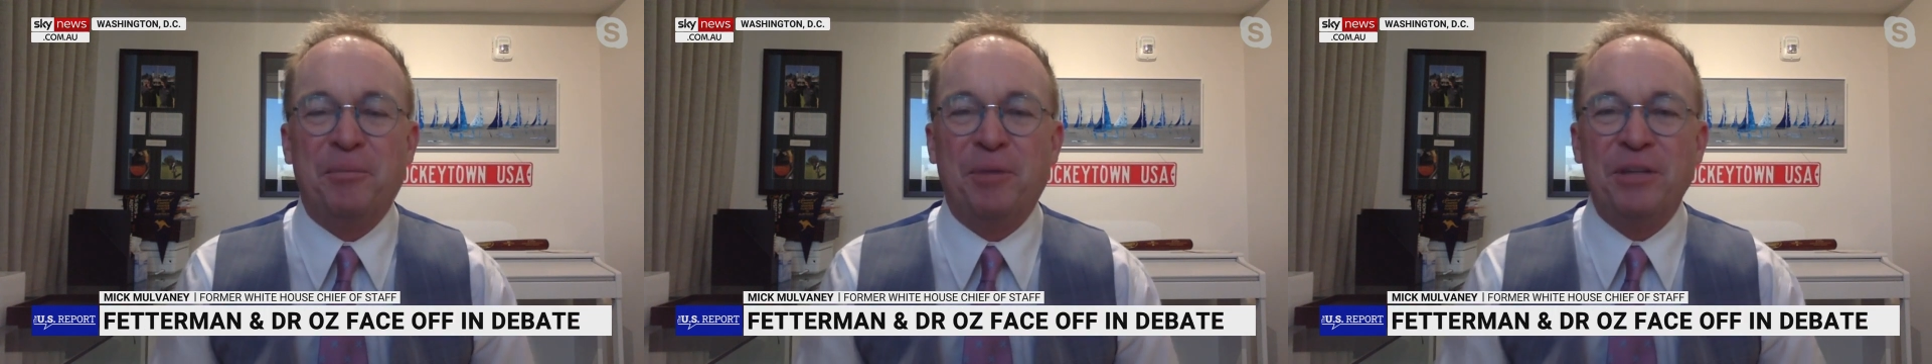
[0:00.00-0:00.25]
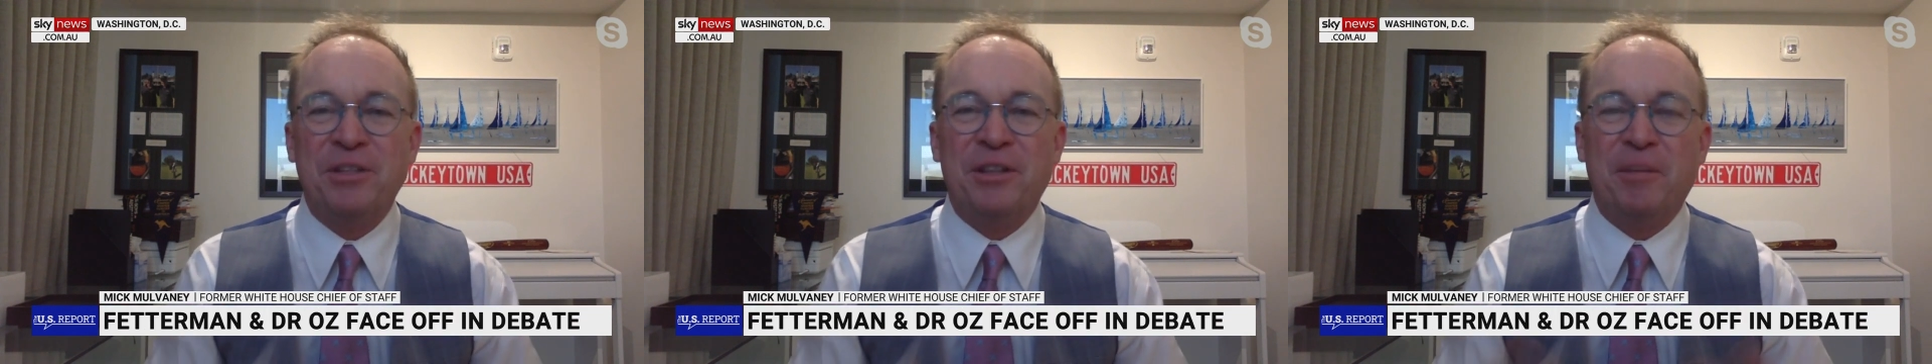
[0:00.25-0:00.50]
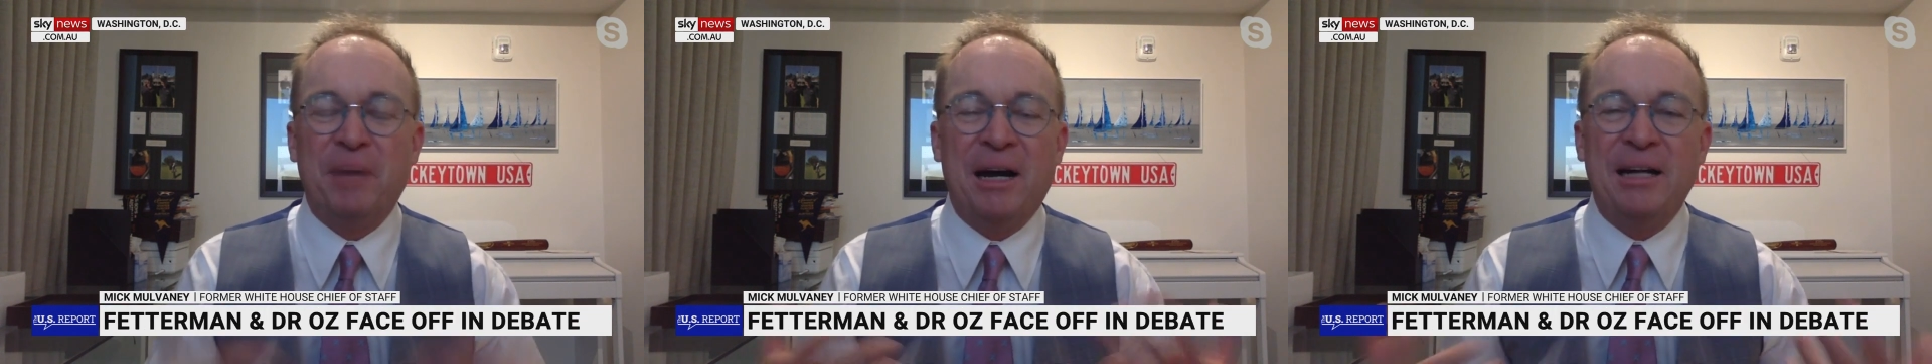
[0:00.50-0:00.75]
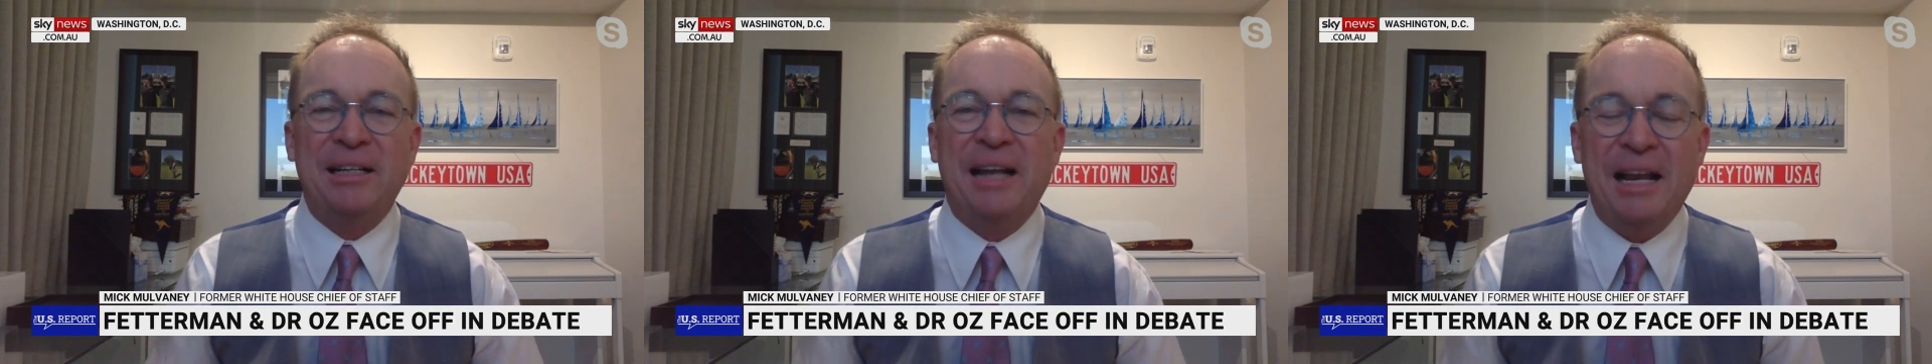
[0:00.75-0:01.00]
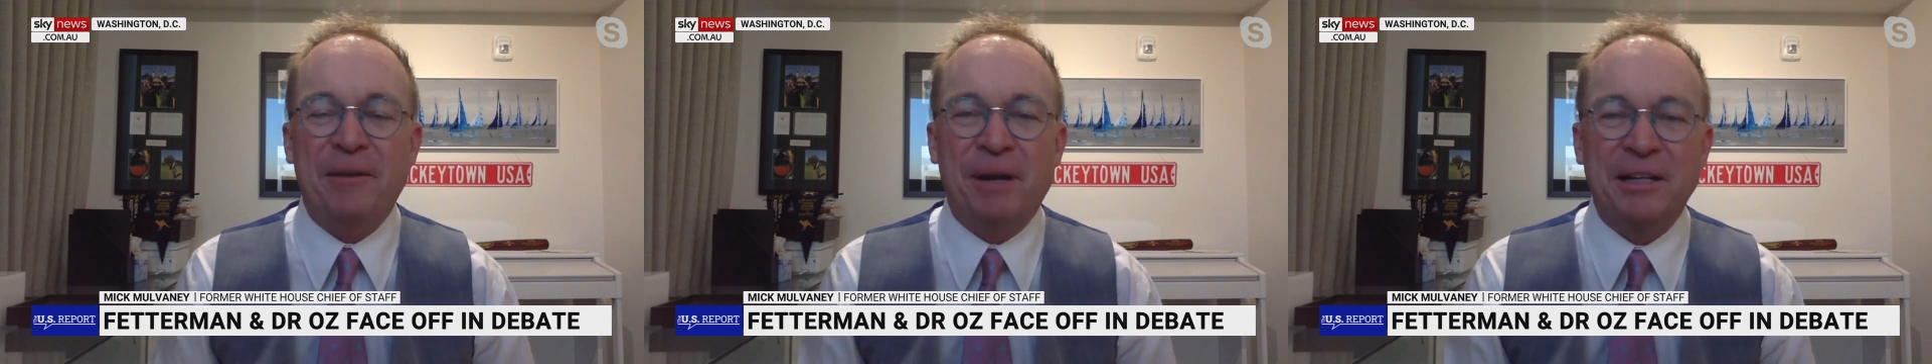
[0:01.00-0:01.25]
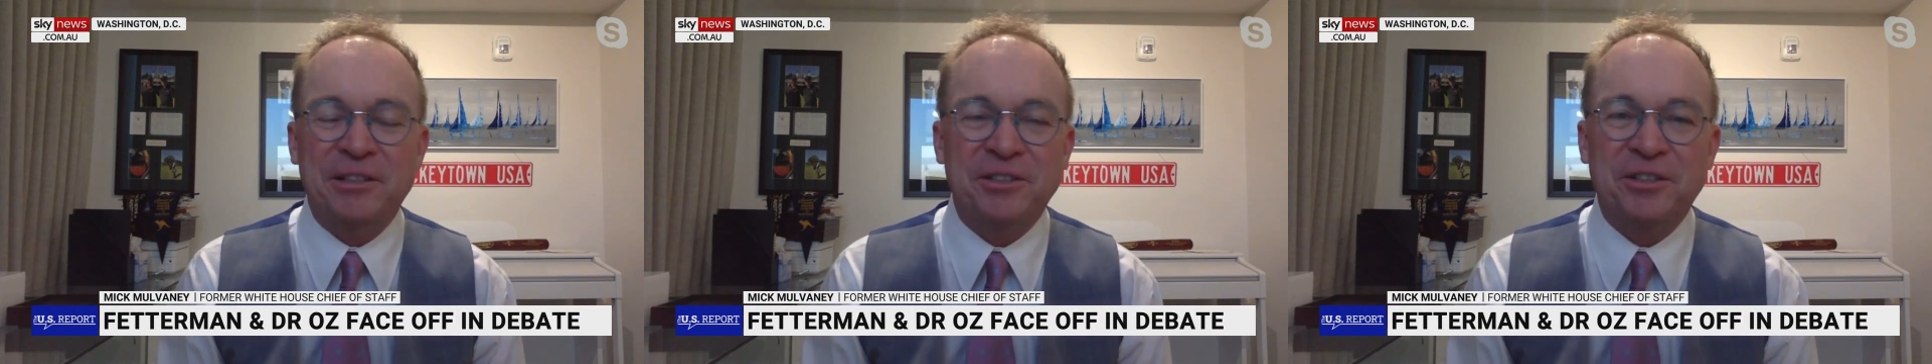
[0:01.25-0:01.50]
president they're behind in any
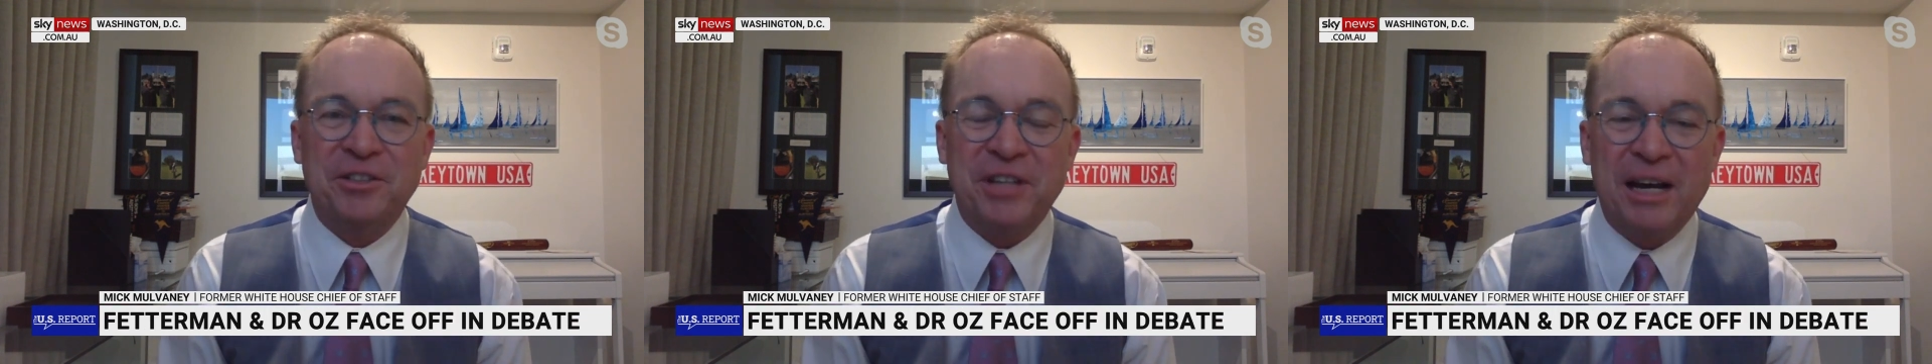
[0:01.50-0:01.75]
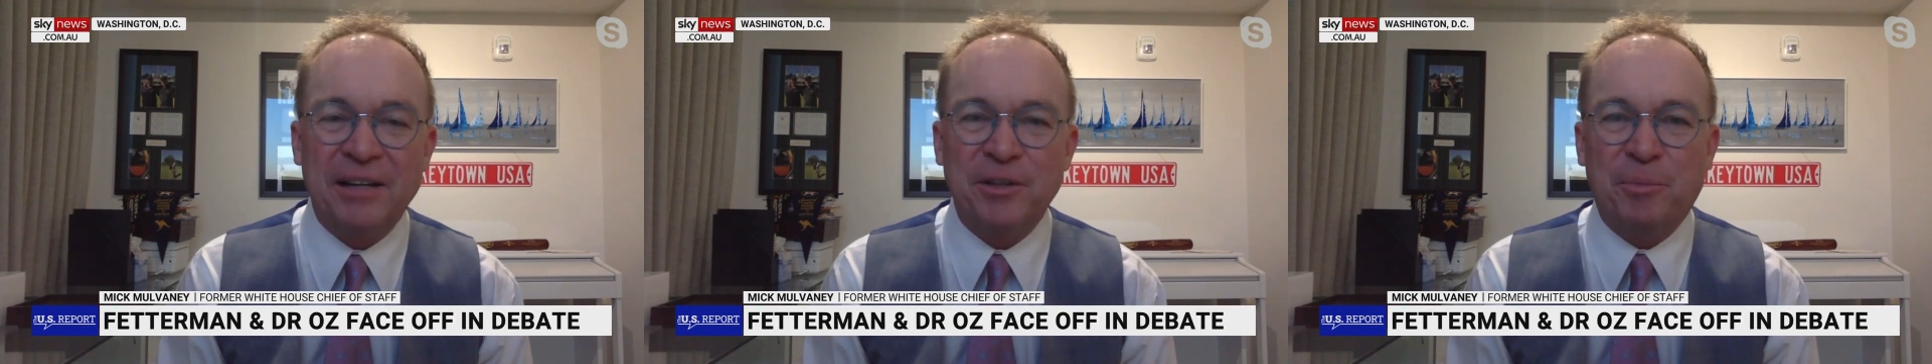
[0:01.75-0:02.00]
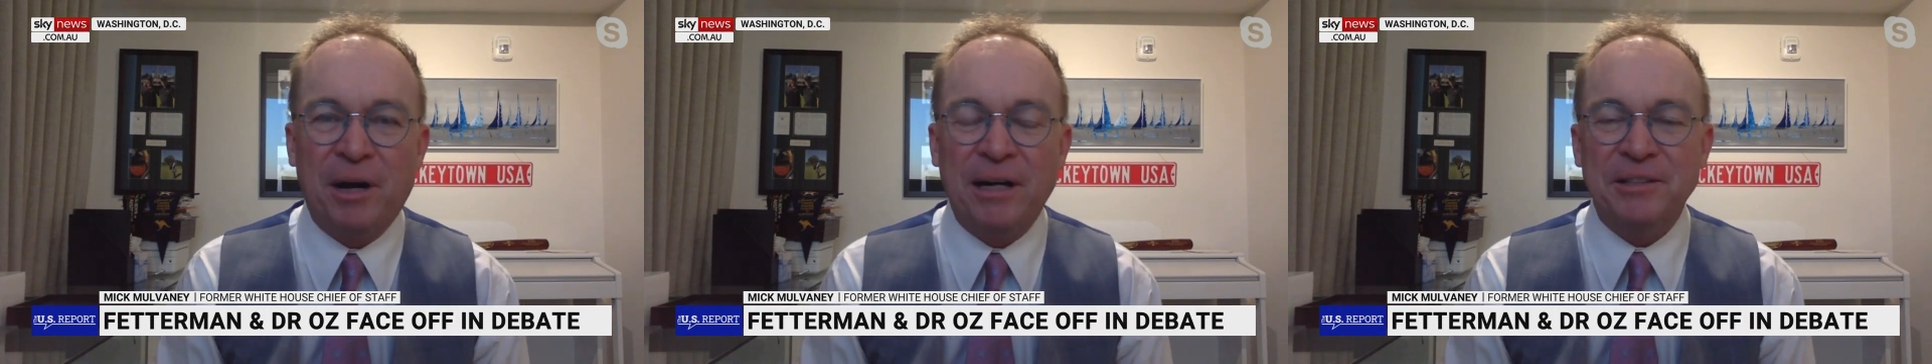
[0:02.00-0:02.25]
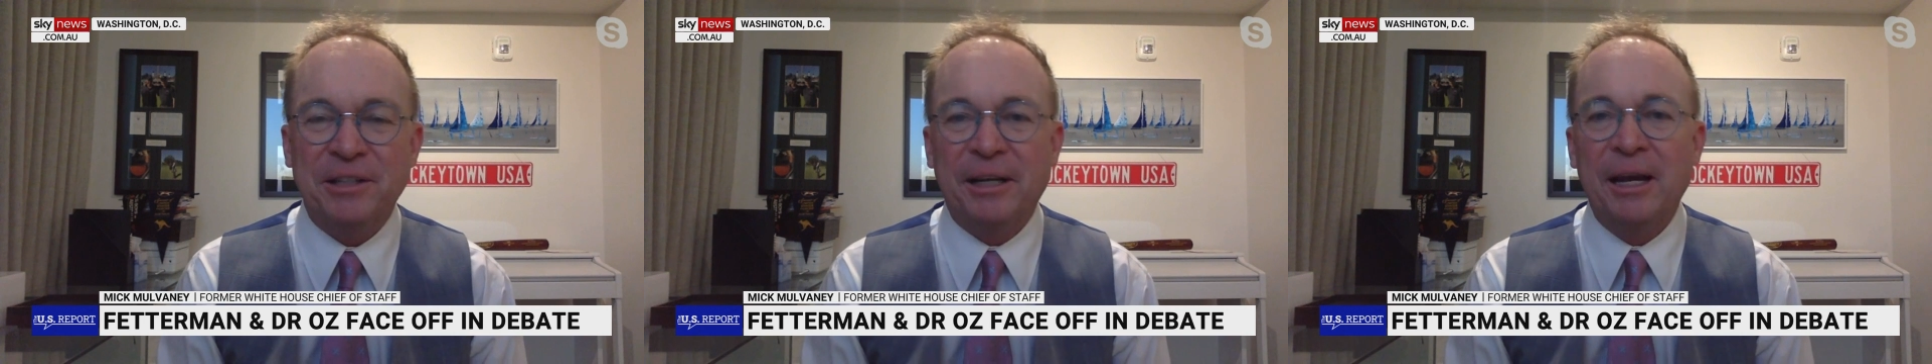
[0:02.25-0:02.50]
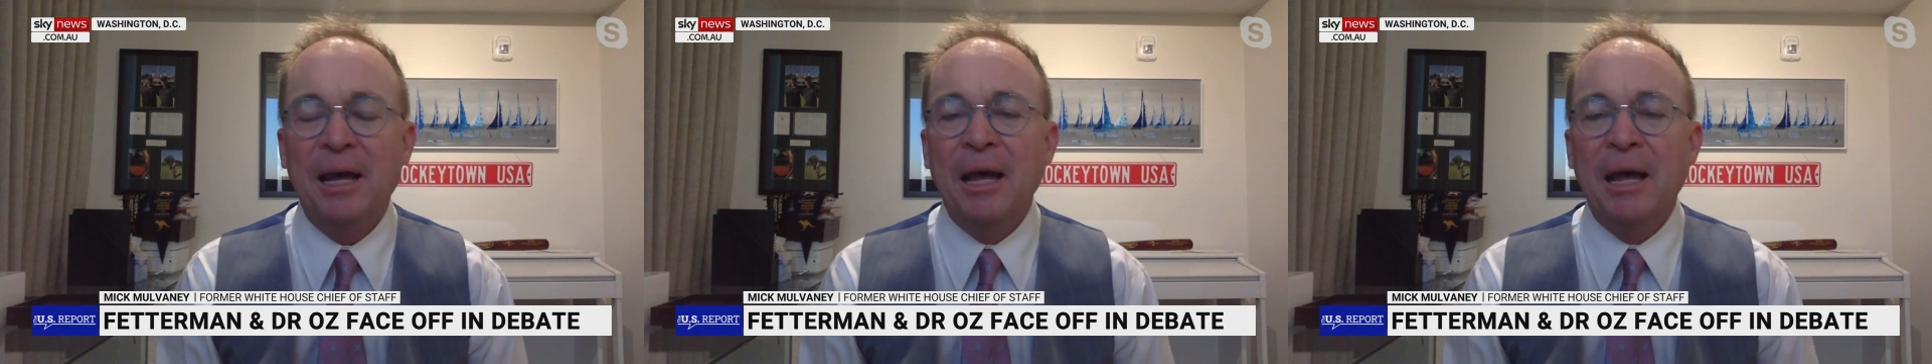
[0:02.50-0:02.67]
race is just kind of surprising.